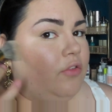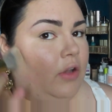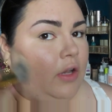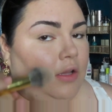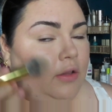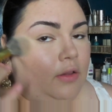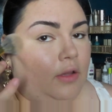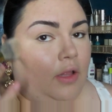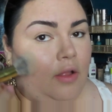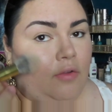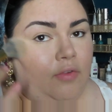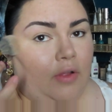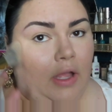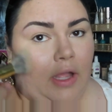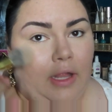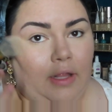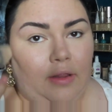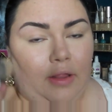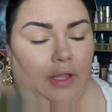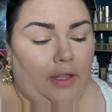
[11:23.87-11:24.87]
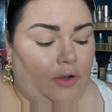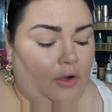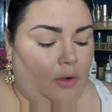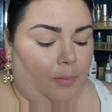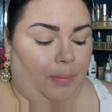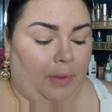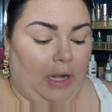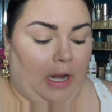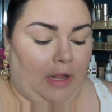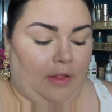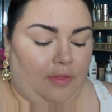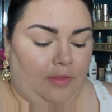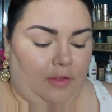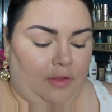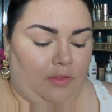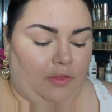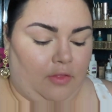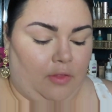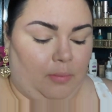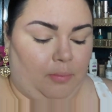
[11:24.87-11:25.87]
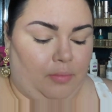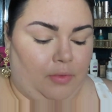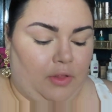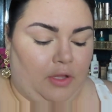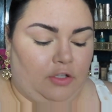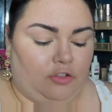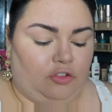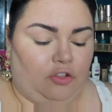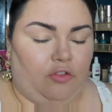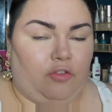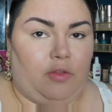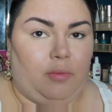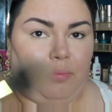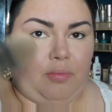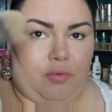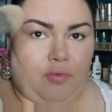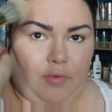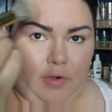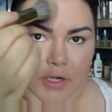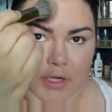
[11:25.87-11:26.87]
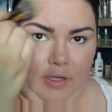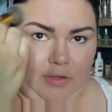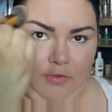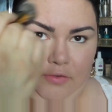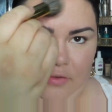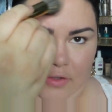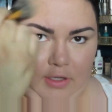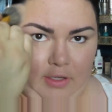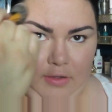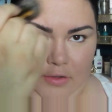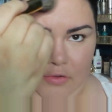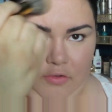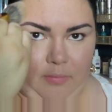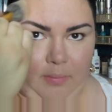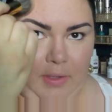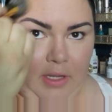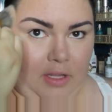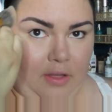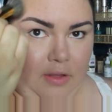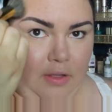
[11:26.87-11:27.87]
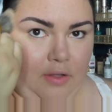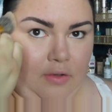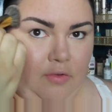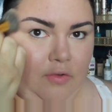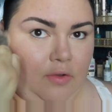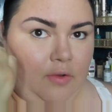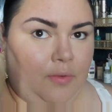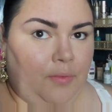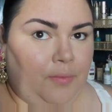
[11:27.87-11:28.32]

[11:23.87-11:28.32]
and I love highlighter, but I think that the blush is the prettiest thing in this palette.